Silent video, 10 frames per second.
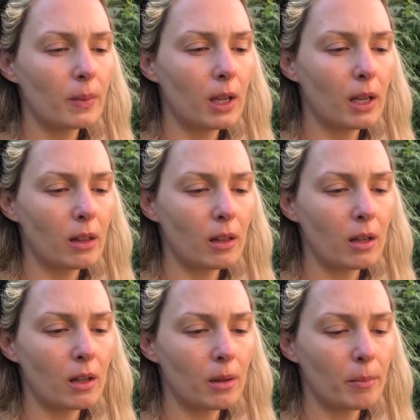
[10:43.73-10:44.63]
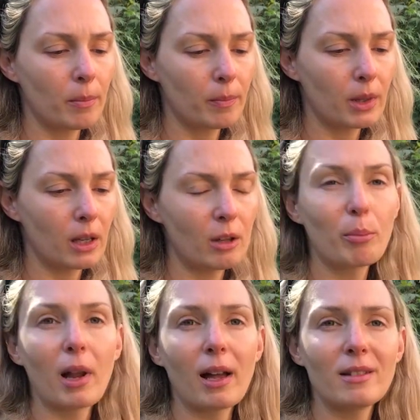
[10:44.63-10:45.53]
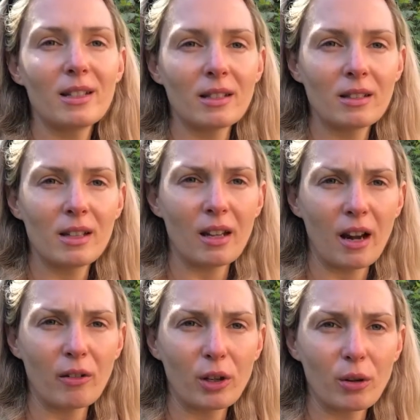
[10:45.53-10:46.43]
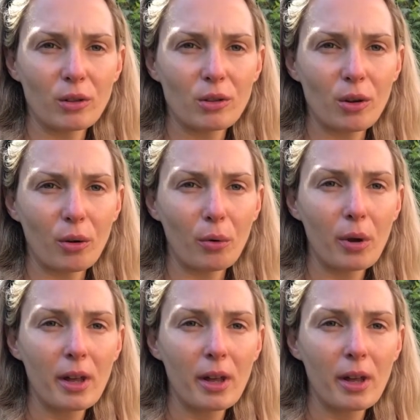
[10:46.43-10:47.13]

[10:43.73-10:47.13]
in the planting scenario. So